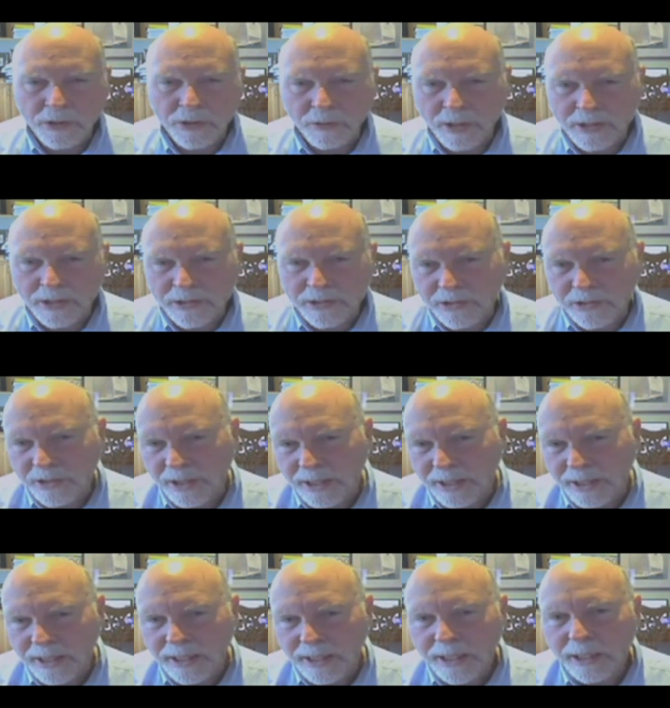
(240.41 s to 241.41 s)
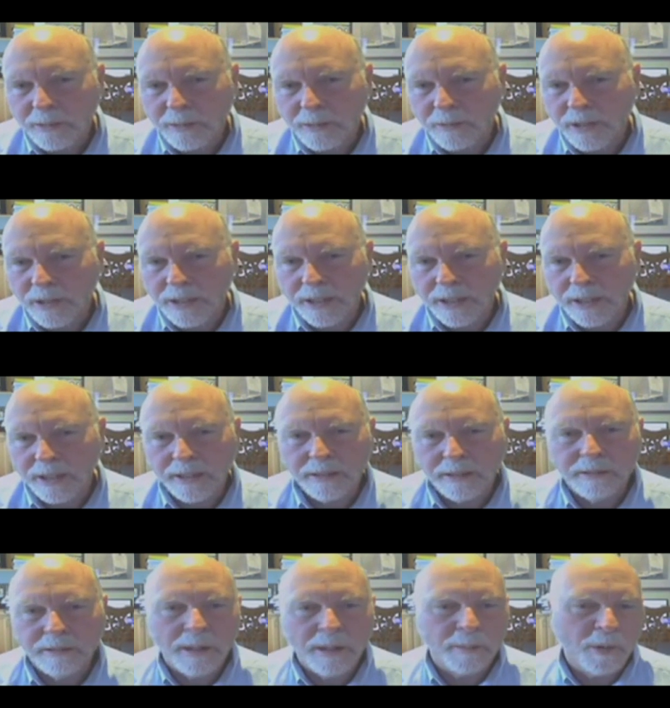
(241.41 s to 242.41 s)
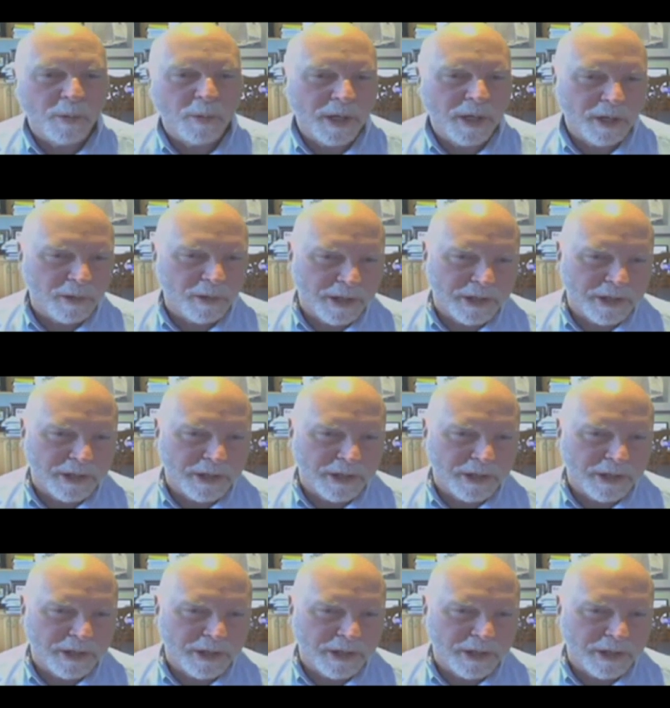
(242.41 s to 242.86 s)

to us, and one of the number one